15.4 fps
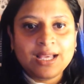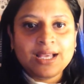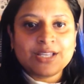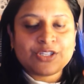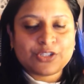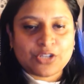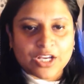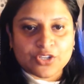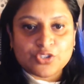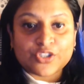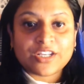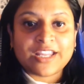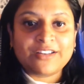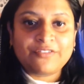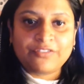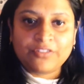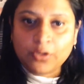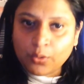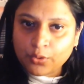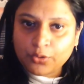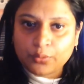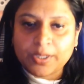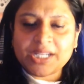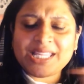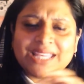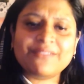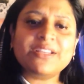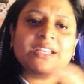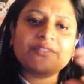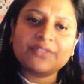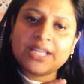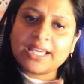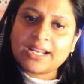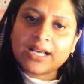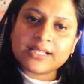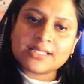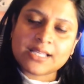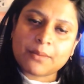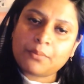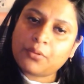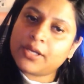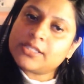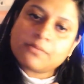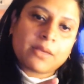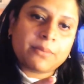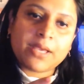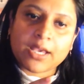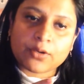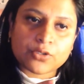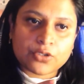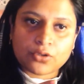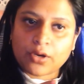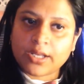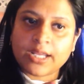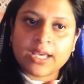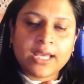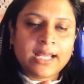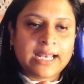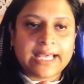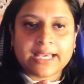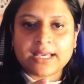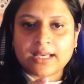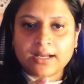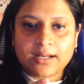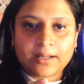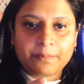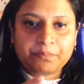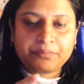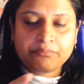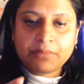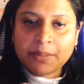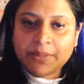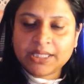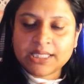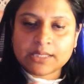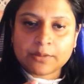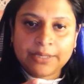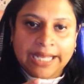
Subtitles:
structure and flow to it. Even if there are some points, maybe I could show, like maybe this will